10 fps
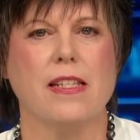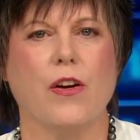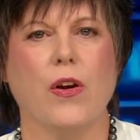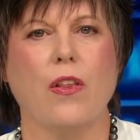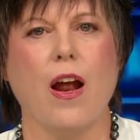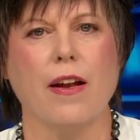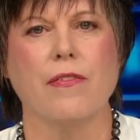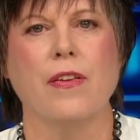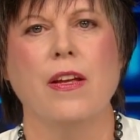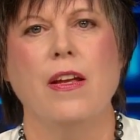There are a lot
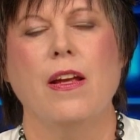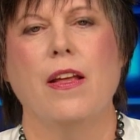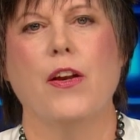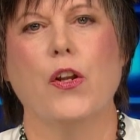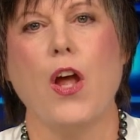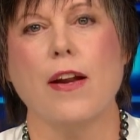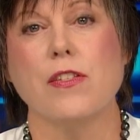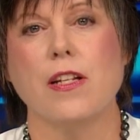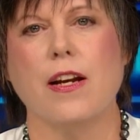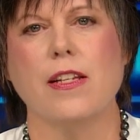of
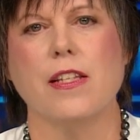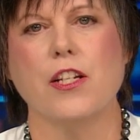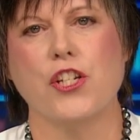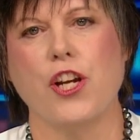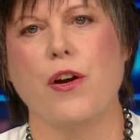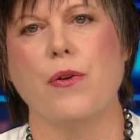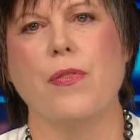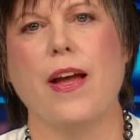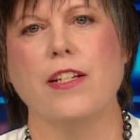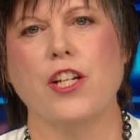studies that show
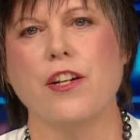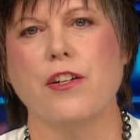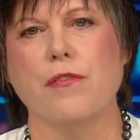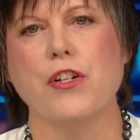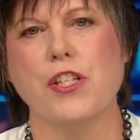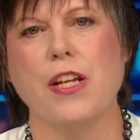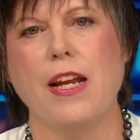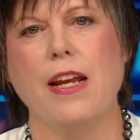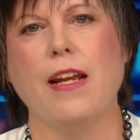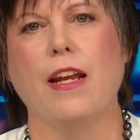that gender diversity